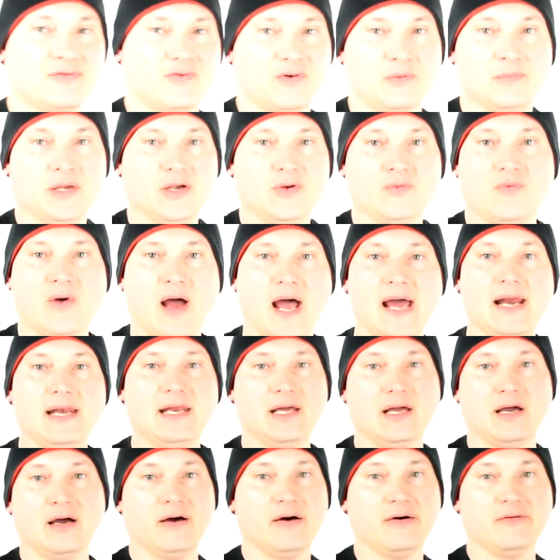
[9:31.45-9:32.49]
for me
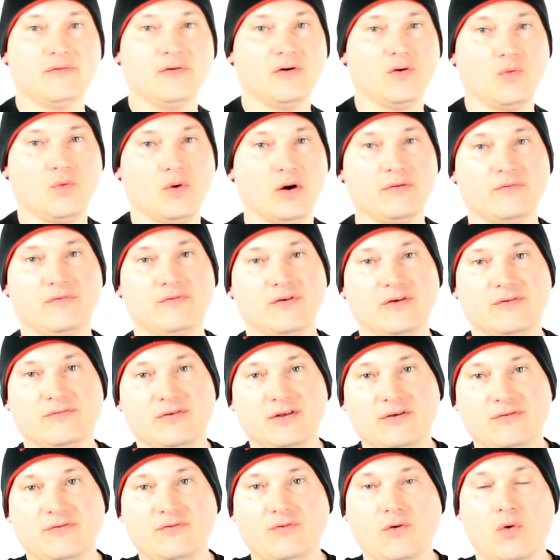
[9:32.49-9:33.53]
riding of a
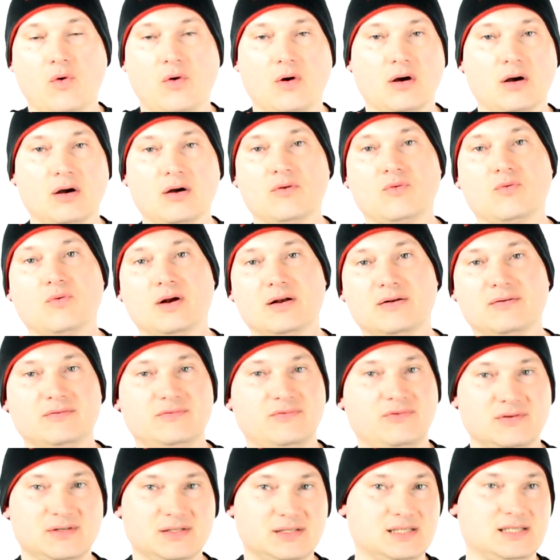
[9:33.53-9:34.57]
154 or
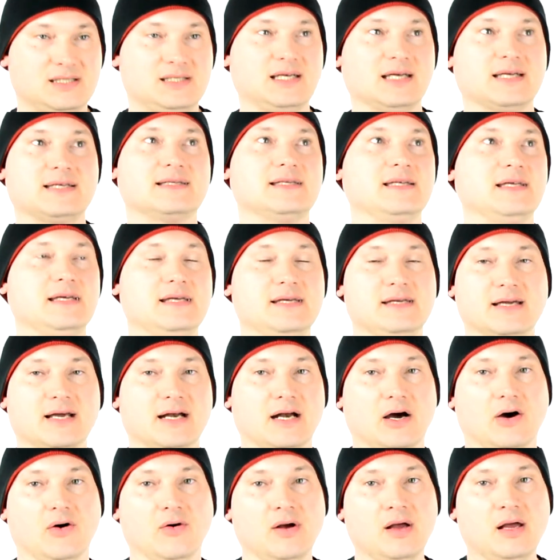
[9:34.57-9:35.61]
160, you
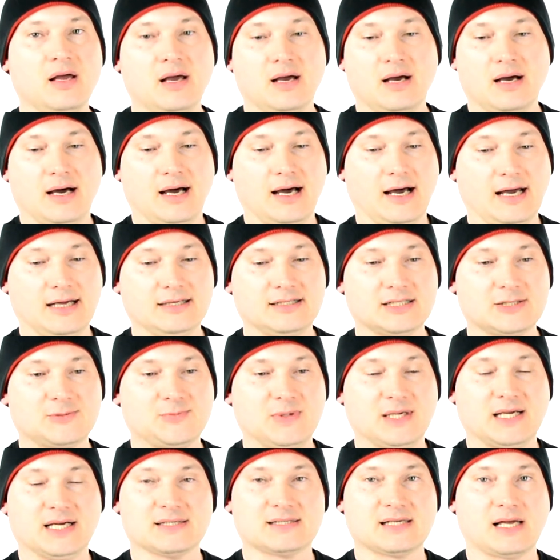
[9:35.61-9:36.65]
know, just
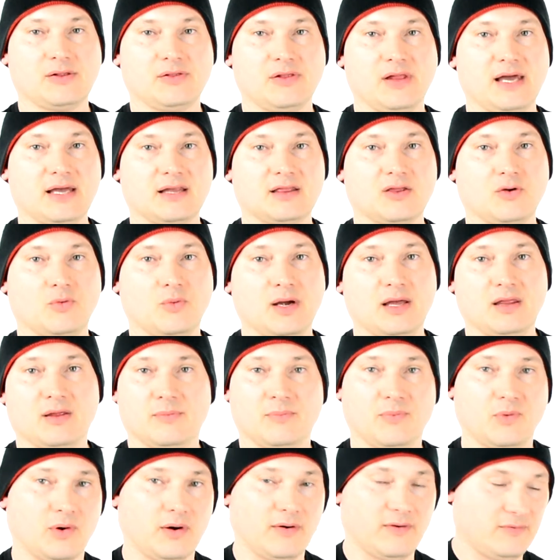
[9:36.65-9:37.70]
because I like the way the
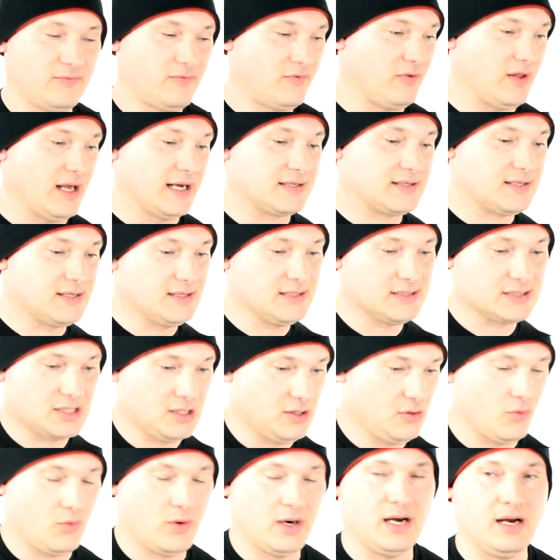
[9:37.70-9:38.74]
board flexes
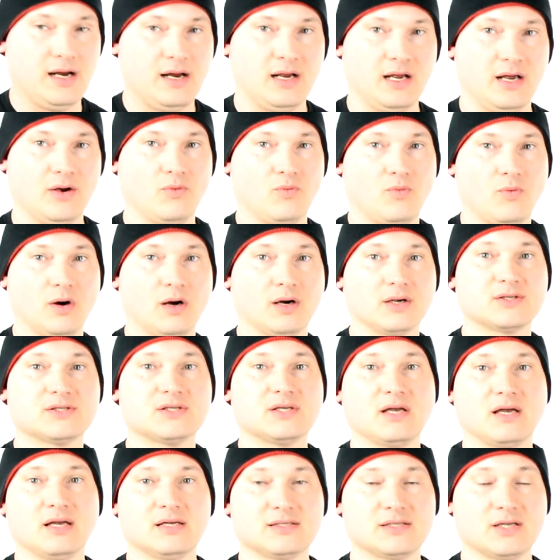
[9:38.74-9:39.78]
and the way it
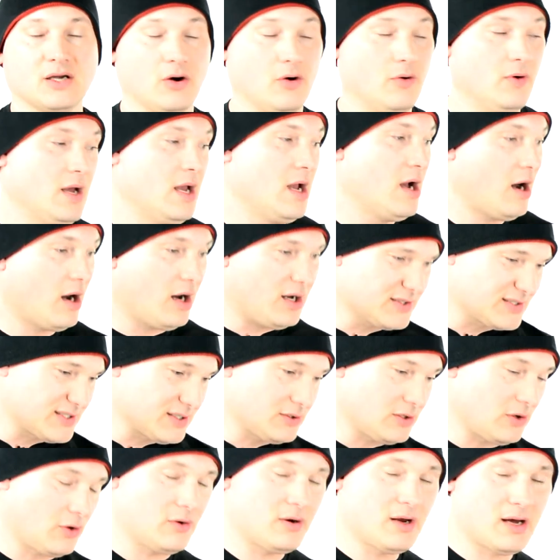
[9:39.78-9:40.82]
works. So
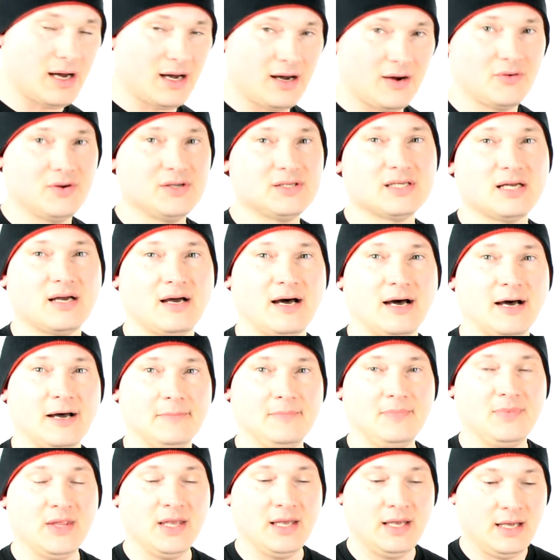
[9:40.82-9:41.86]
also don't always, you
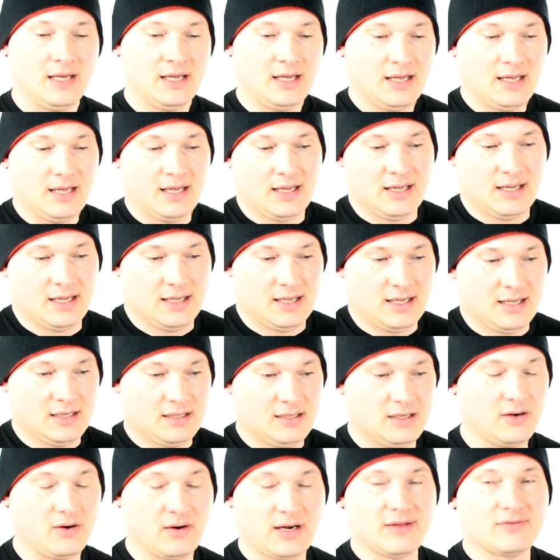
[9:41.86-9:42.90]

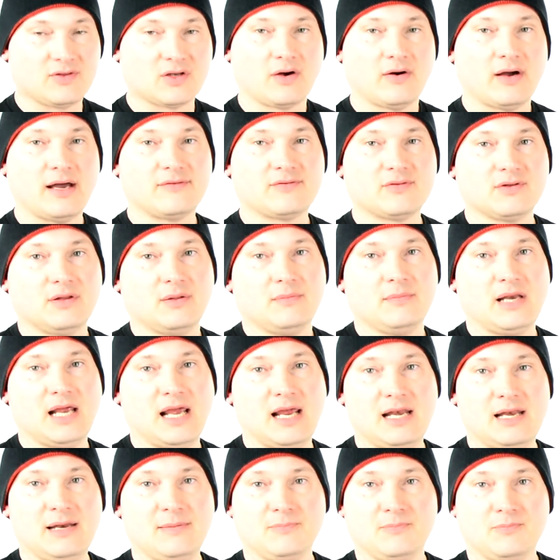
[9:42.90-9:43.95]
don't have to go after the
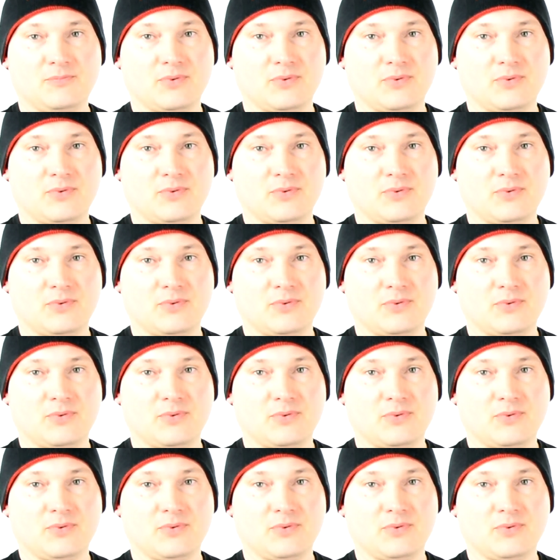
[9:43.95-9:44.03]
main